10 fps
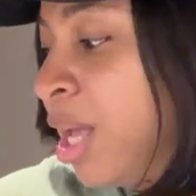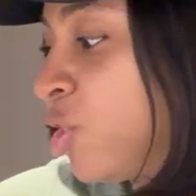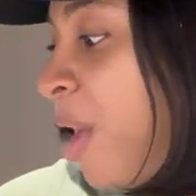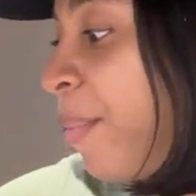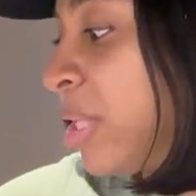
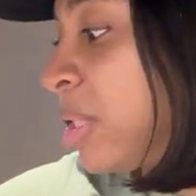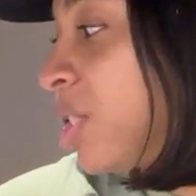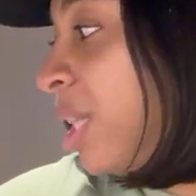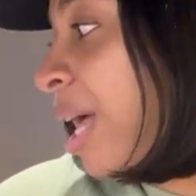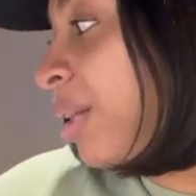So I'm going to
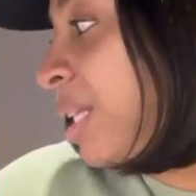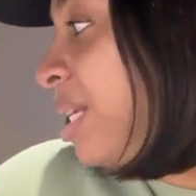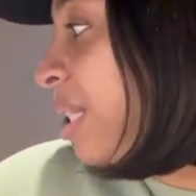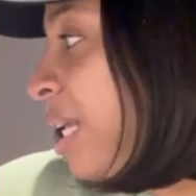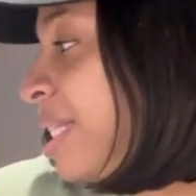sort out
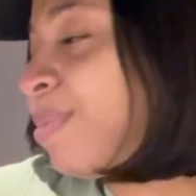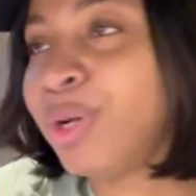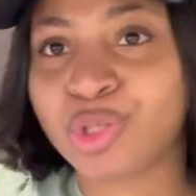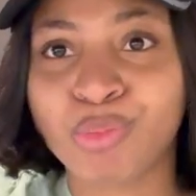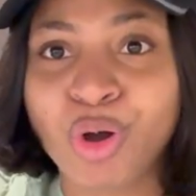these things,
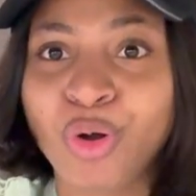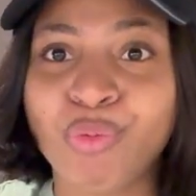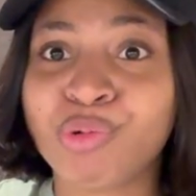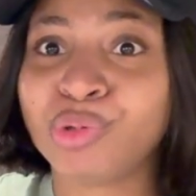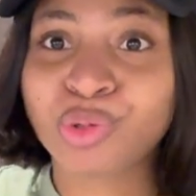but tomorrow
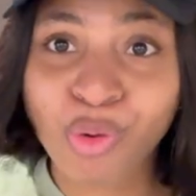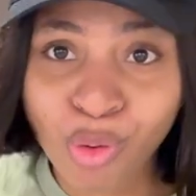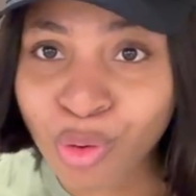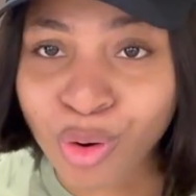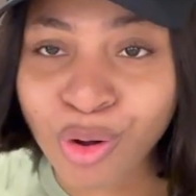we would
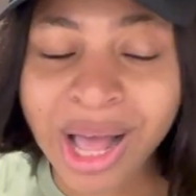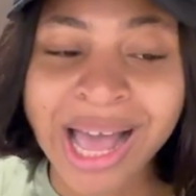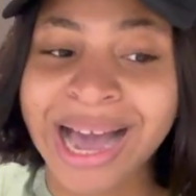cook.